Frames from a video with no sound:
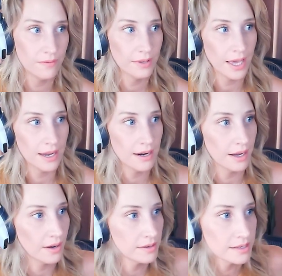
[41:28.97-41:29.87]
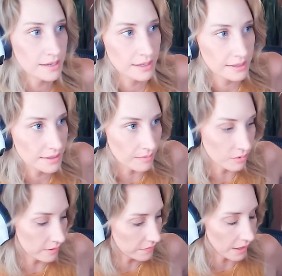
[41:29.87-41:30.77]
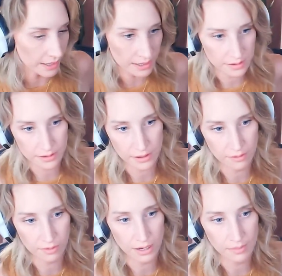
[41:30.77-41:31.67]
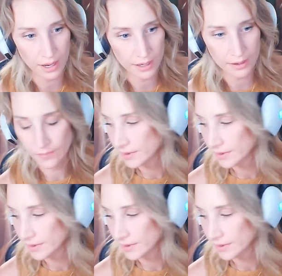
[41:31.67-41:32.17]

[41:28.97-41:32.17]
Kate and I are constantly somewhat fighting, so don't even worry about it.